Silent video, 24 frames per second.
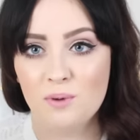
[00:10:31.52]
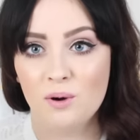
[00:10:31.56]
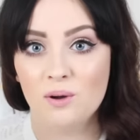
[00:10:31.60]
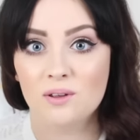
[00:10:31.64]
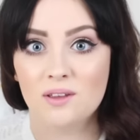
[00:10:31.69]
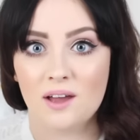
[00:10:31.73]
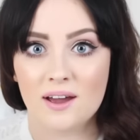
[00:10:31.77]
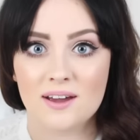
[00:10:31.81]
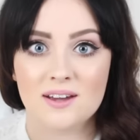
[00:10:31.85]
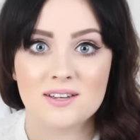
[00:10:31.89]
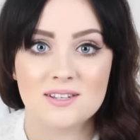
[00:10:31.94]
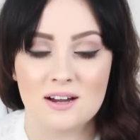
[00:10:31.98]
more
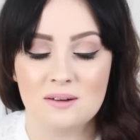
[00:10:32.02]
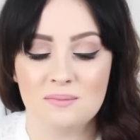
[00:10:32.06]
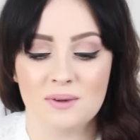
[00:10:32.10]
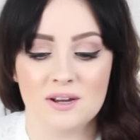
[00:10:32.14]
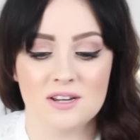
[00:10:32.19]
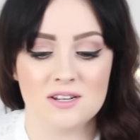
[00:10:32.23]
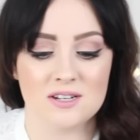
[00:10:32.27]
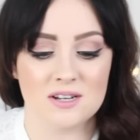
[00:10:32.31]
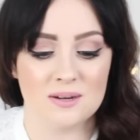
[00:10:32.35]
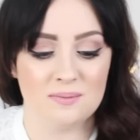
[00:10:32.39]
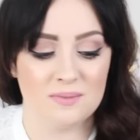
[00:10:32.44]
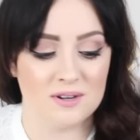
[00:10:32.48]
like a
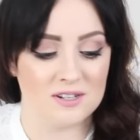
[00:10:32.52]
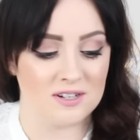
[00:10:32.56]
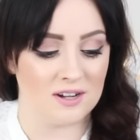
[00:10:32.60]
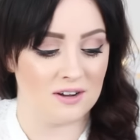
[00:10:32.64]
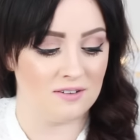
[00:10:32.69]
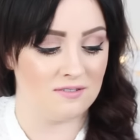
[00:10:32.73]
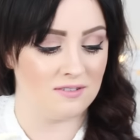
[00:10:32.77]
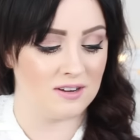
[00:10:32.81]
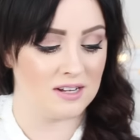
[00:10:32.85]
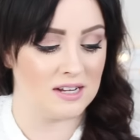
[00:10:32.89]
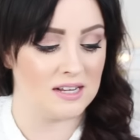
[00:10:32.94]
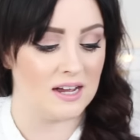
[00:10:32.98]
Dalmatian, which I
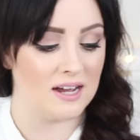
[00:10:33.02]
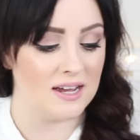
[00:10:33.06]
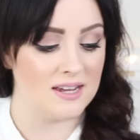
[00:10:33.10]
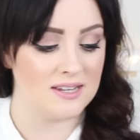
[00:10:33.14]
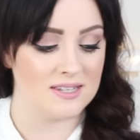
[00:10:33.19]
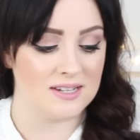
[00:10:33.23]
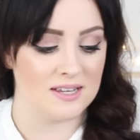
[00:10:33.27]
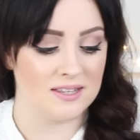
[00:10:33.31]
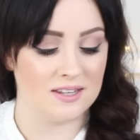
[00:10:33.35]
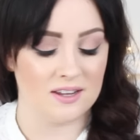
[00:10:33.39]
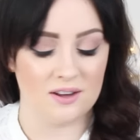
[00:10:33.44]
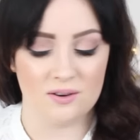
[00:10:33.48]
really
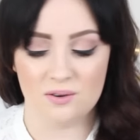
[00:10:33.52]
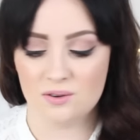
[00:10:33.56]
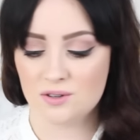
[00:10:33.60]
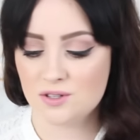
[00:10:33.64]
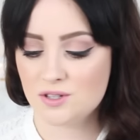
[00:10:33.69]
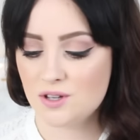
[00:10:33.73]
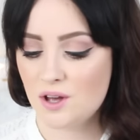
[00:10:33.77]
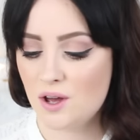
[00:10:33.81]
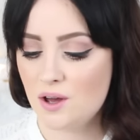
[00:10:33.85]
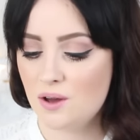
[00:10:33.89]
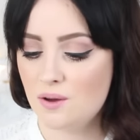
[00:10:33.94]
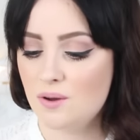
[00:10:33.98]
liked. And then I
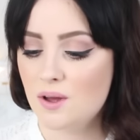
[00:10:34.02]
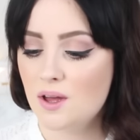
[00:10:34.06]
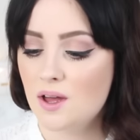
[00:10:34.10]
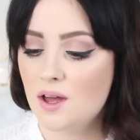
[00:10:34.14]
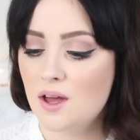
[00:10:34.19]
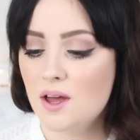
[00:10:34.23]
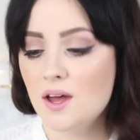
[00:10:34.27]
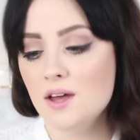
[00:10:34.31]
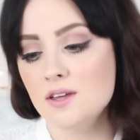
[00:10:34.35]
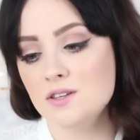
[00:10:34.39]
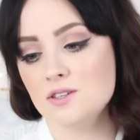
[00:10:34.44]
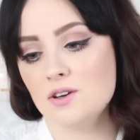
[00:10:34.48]
also,
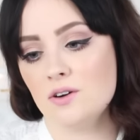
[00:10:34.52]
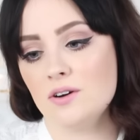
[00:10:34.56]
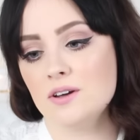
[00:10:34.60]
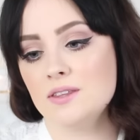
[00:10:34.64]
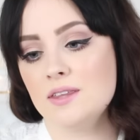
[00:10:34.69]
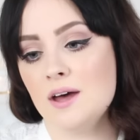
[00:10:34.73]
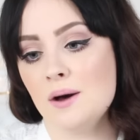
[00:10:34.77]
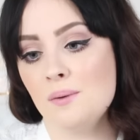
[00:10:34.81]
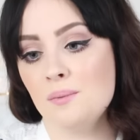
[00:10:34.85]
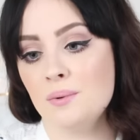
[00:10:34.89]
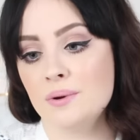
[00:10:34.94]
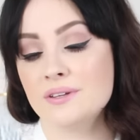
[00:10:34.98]
sorry,
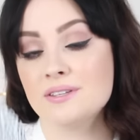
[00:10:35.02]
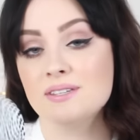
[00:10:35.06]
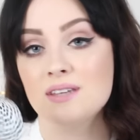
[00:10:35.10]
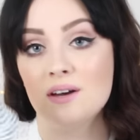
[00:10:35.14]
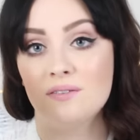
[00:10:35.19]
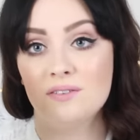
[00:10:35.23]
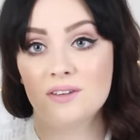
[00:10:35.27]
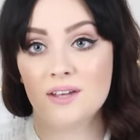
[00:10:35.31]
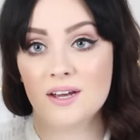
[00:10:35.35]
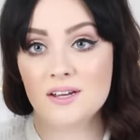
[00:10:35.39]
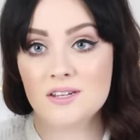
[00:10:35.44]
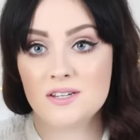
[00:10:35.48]
that was
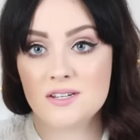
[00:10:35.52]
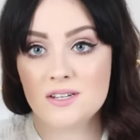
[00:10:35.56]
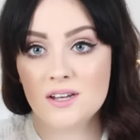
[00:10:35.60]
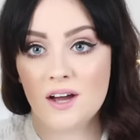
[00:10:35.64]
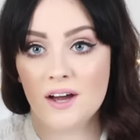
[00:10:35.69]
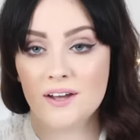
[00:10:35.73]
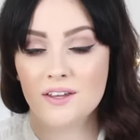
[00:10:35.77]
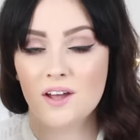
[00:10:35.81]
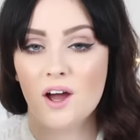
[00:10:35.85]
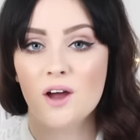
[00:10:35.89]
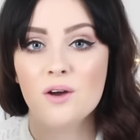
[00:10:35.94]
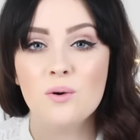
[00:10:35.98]
seven pounds
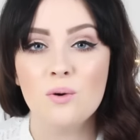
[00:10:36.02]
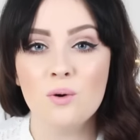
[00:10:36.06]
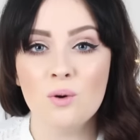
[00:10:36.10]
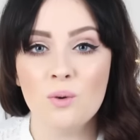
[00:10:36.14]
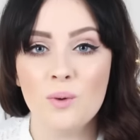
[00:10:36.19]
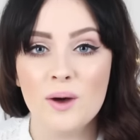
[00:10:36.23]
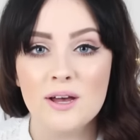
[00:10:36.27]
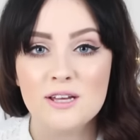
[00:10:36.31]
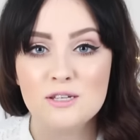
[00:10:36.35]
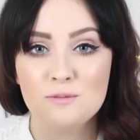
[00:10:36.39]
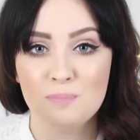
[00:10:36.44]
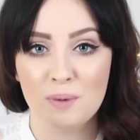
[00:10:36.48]
ninety-nine. I
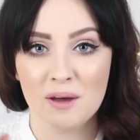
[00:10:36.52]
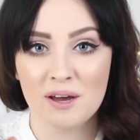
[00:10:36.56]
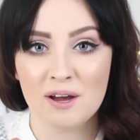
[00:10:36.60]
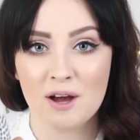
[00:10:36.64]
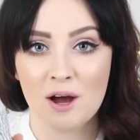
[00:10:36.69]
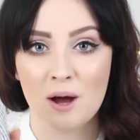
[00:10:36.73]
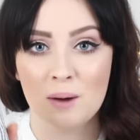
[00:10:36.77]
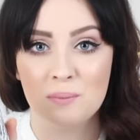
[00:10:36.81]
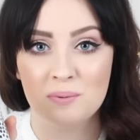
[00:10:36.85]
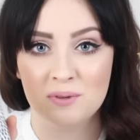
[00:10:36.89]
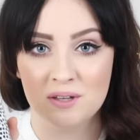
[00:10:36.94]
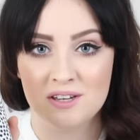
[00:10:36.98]
always pick
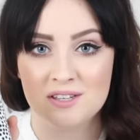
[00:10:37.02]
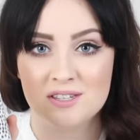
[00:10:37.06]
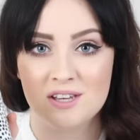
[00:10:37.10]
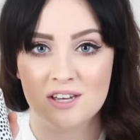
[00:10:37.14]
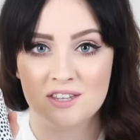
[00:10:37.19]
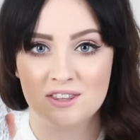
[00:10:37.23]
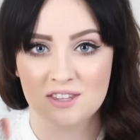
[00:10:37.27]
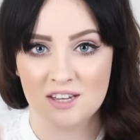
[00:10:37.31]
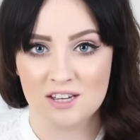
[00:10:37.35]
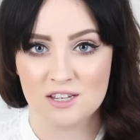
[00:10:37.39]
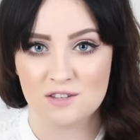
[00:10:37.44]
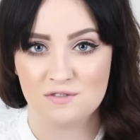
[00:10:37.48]
up things
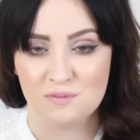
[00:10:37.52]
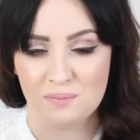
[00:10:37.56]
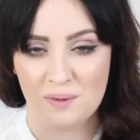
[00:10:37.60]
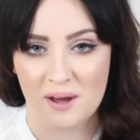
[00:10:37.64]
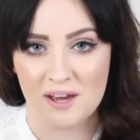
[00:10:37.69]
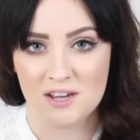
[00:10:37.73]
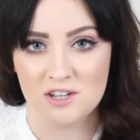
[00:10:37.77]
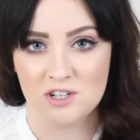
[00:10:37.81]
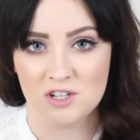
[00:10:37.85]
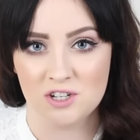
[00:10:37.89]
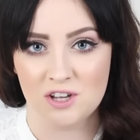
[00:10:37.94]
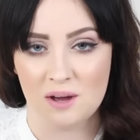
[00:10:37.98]
like this from
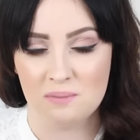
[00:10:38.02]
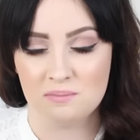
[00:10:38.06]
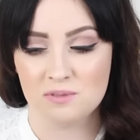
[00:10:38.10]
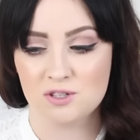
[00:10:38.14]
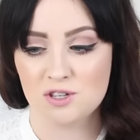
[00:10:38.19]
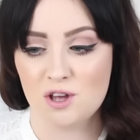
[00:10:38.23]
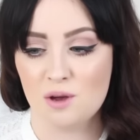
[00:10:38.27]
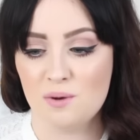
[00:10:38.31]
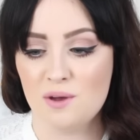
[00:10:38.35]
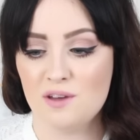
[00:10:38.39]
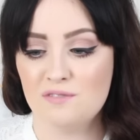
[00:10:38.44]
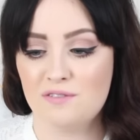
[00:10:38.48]
H and M,
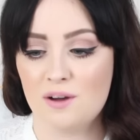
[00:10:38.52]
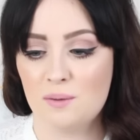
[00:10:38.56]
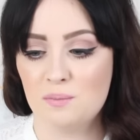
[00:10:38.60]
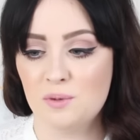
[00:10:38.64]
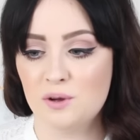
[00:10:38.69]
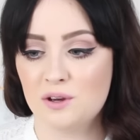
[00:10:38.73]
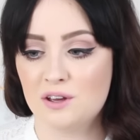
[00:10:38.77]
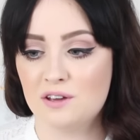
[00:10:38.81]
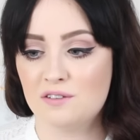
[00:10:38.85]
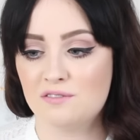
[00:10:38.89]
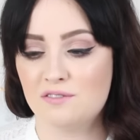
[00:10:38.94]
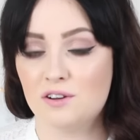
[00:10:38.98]
so if I'm
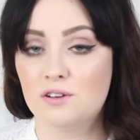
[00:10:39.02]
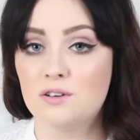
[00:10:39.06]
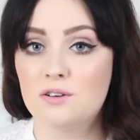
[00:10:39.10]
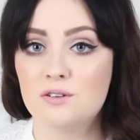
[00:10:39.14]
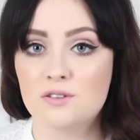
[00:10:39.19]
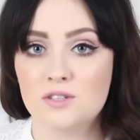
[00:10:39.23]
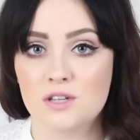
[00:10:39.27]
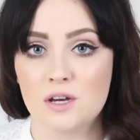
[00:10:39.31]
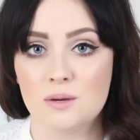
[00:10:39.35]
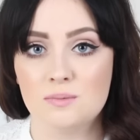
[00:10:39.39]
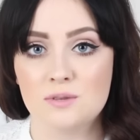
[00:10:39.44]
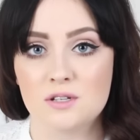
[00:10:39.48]
looking for a
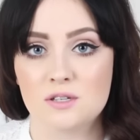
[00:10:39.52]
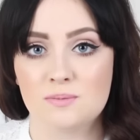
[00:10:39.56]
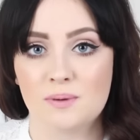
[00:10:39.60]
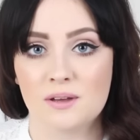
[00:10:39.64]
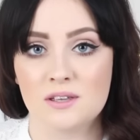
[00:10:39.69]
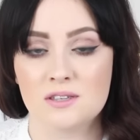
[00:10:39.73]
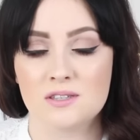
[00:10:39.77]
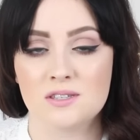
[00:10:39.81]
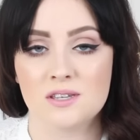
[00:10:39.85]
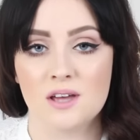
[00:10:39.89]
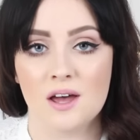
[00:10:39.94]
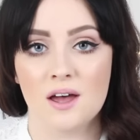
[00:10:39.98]
new soap
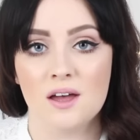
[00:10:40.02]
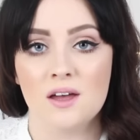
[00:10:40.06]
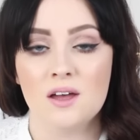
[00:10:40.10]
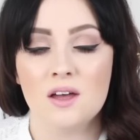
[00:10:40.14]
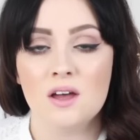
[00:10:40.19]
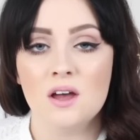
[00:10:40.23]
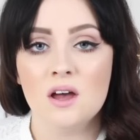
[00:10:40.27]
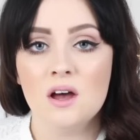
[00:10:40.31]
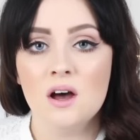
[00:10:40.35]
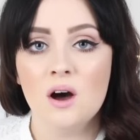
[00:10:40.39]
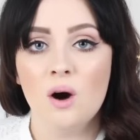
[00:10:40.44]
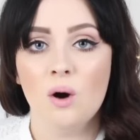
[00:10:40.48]
dispenser
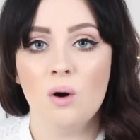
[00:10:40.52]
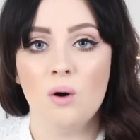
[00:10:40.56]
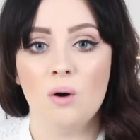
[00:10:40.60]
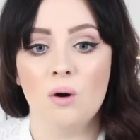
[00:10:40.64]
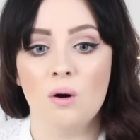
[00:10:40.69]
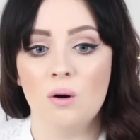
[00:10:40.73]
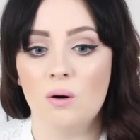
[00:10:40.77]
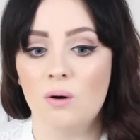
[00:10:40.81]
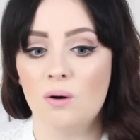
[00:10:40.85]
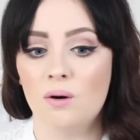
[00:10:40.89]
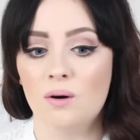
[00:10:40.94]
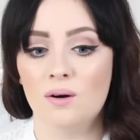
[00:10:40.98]

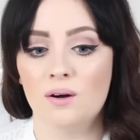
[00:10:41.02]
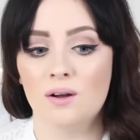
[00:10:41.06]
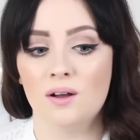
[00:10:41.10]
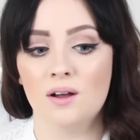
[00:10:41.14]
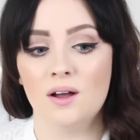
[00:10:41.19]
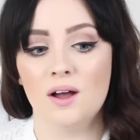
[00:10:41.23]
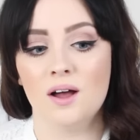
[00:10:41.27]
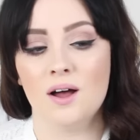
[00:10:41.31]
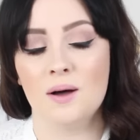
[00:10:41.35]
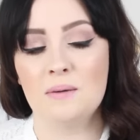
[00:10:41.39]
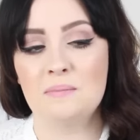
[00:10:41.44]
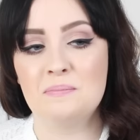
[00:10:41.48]
or
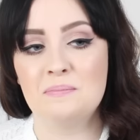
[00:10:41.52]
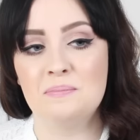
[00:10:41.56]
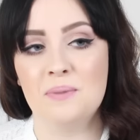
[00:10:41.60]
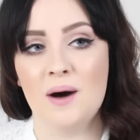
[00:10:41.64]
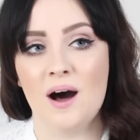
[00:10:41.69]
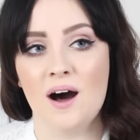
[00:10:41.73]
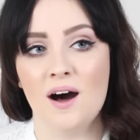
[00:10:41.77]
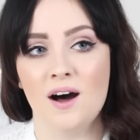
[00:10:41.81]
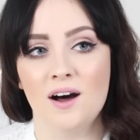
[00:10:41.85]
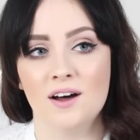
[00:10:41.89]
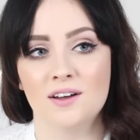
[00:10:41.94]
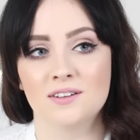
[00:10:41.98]
a
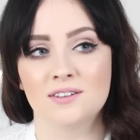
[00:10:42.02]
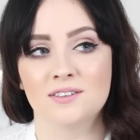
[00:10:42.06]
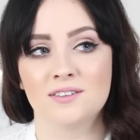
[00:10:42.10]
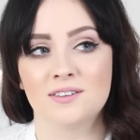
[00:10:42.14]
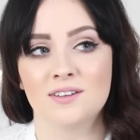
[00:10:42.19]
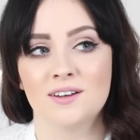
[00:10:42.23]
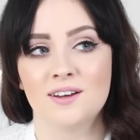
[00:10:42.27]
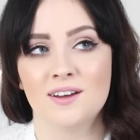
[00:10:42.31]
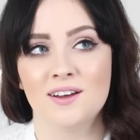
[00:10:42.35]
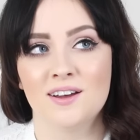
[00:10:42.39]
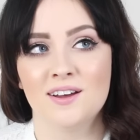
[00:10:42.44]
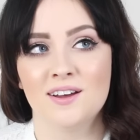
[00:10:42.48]
bath